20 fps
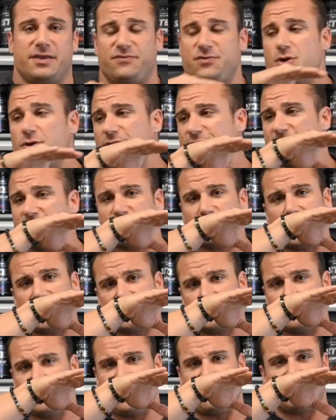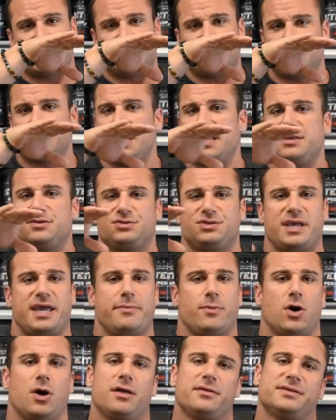If your testosterone level can stay the
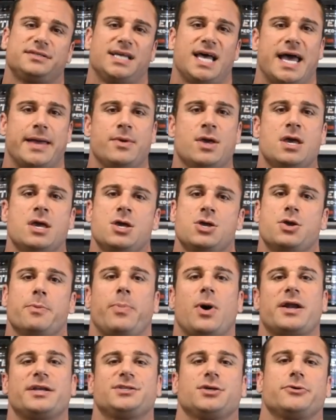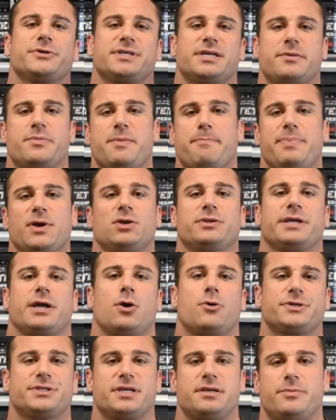same all the time, your body's always going to be building,
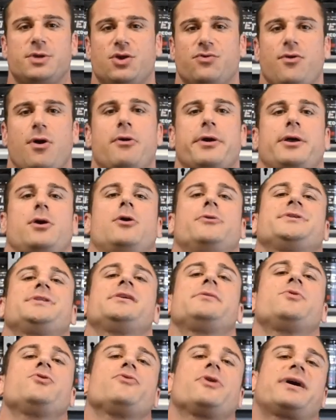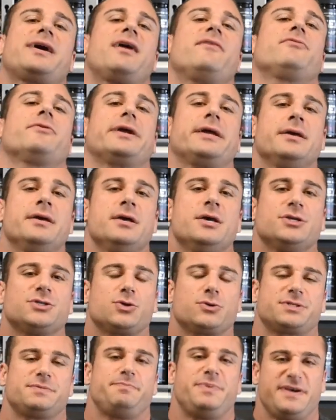always going to be growing, always going to be recovering.
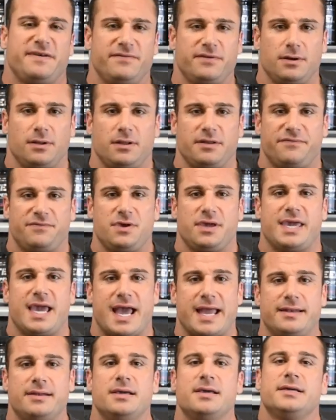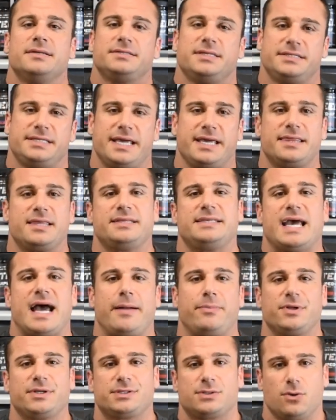So it's pivotal, if you can, to take the
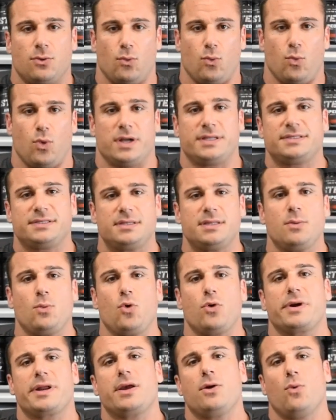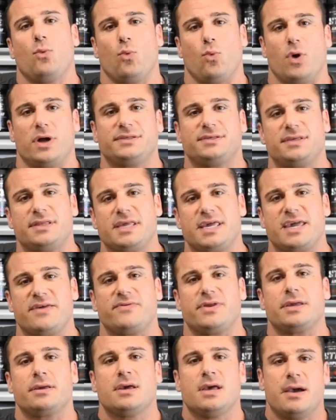tablets once in the morning, once in the
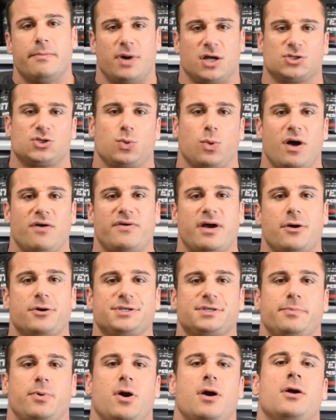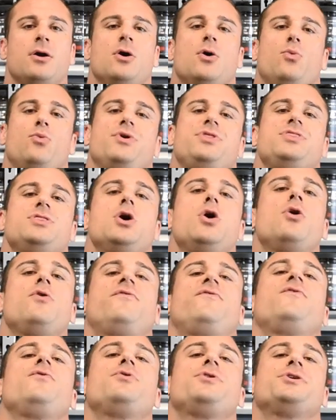evening, about 12 hours apart, with no
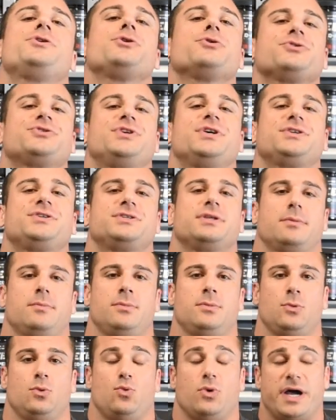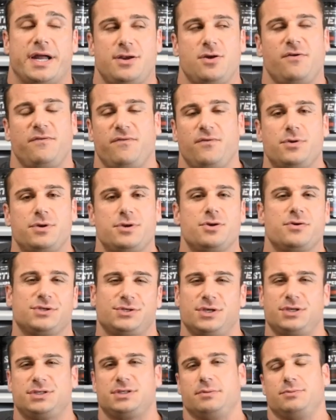food in your system. Why no food in your
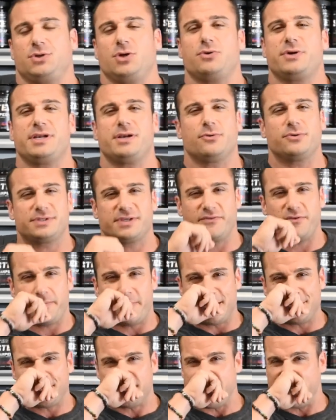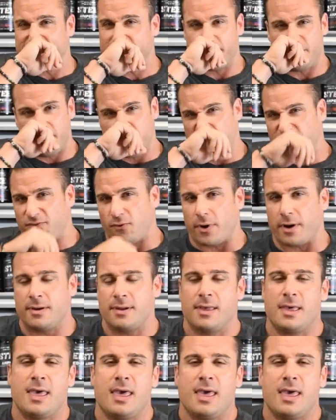system? Tony, no one's ever mentioned that to me before.